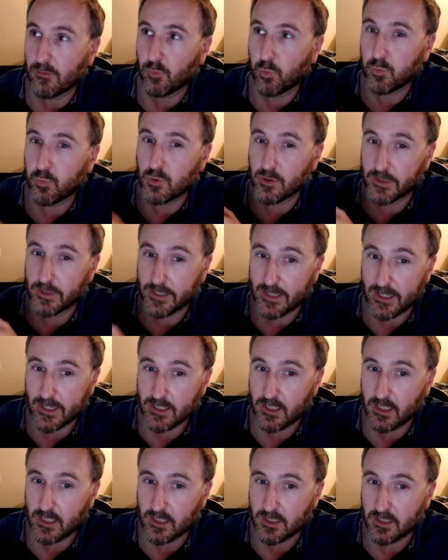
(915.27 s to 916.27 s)
doing a
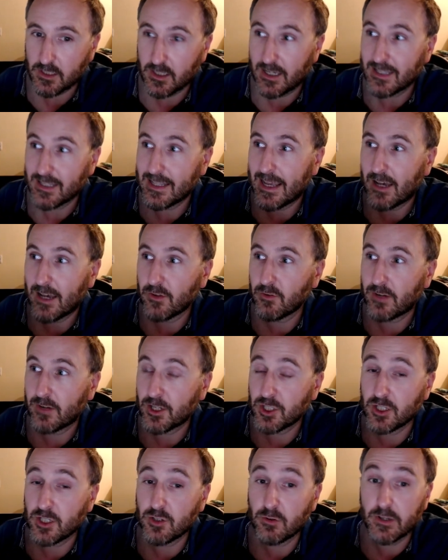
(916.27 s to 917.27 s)
Kickstarter, and now they're
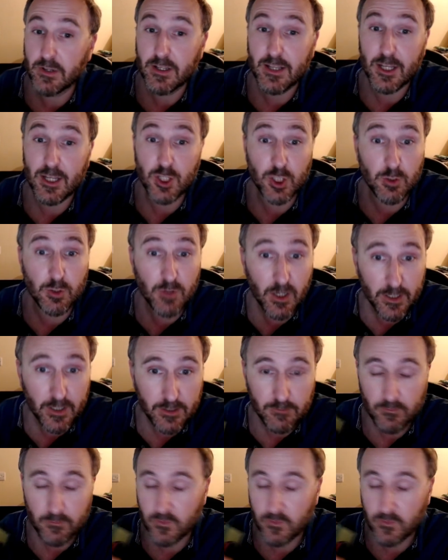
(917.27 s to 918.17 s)
actually doing issue 9,